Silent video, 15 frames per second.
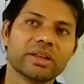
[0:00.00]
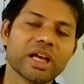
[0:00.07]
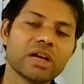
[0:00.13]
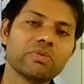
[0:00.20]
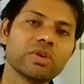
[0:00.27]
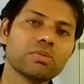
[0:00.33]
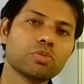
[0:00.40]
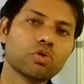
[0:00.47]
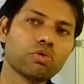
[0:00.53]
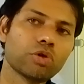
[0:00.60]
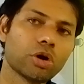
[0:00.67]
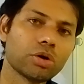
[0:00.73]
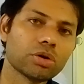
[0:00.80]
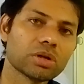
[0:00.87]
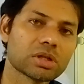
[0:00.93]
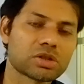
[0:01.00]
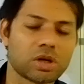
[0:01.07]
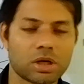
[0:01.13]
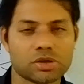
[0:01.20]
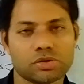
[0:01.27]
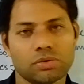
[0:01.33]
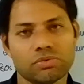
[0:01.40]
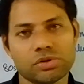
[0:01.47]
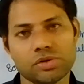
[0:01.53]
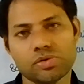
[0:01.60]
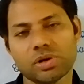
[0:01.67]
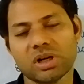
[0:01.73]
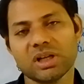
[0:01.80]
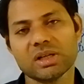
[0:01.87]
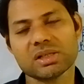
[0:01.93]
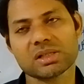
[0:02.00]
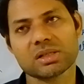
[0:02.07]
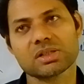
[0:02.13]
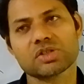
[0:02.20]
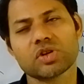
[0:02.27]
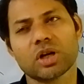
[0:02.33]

Then we moved on to the structure of the nucleus.